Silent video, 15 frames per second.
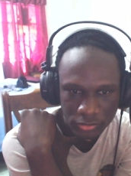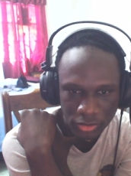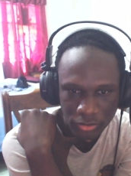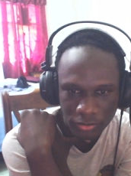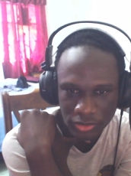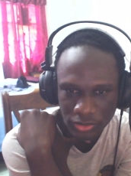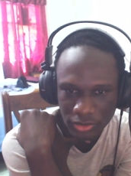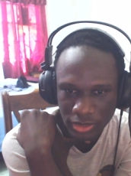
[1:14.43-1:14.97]

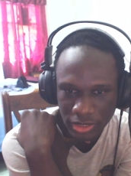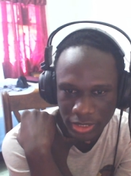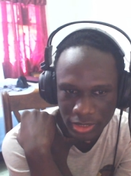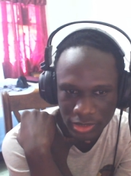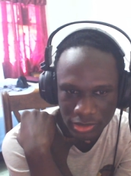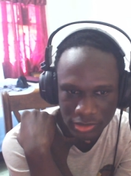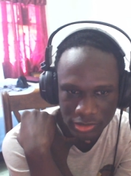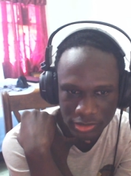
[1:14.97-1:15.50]
When you die,
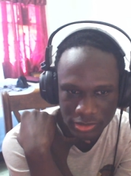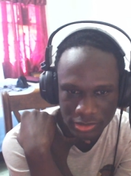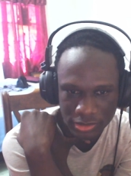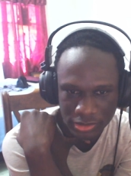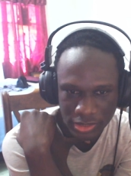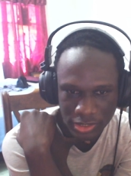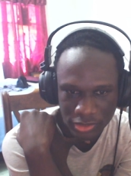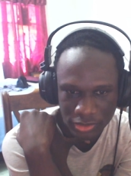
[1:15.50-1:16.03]
the curse
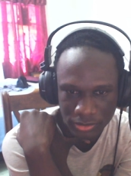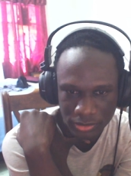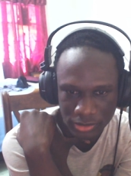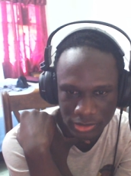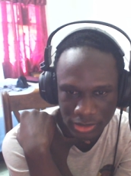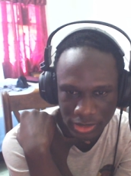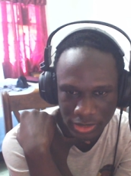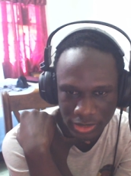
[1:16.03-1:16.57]
inside you
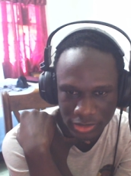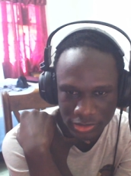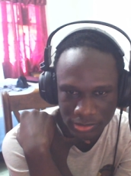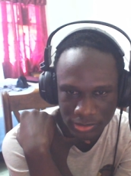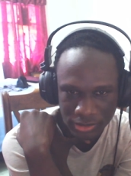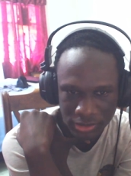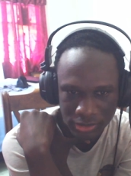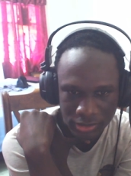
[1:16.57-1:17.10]
will die as
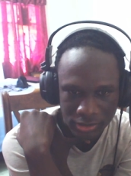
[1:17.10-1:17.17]
well.